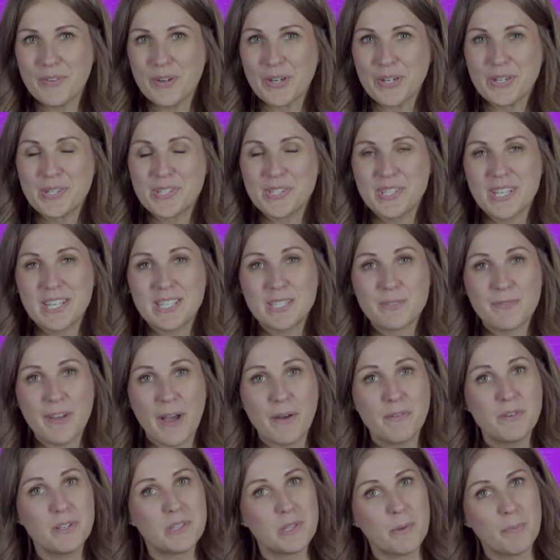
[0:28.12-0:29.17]
verse. It's
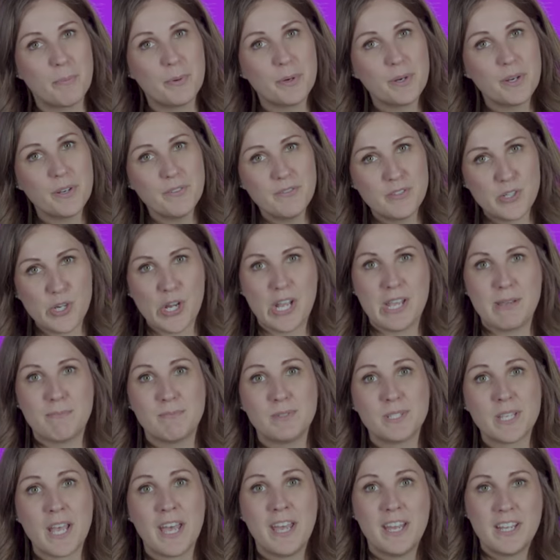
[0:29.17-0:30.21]
found in the book of
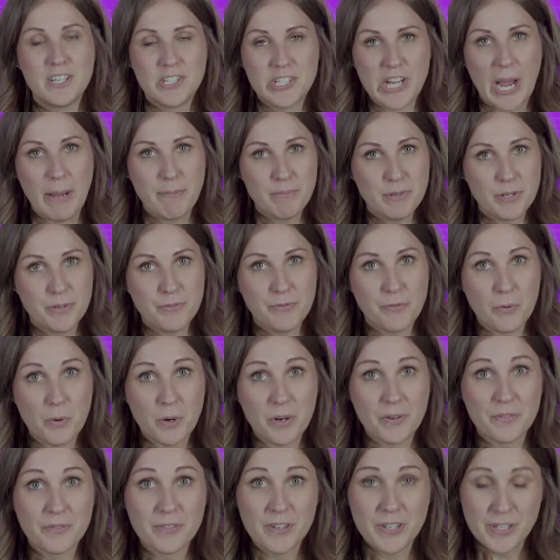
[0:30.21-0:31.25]
James, chapter
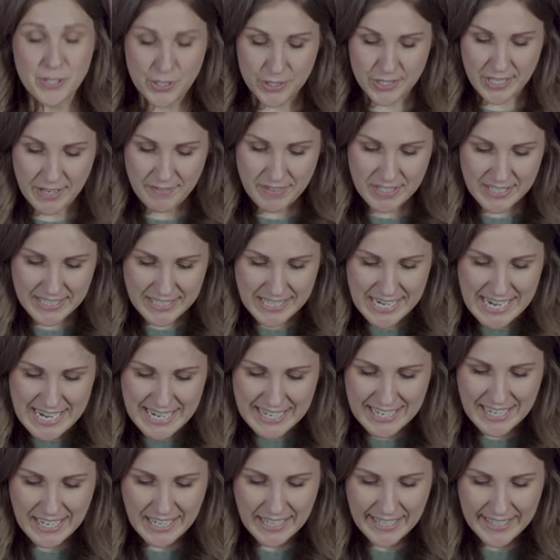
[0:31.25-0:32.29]
4, verse 17.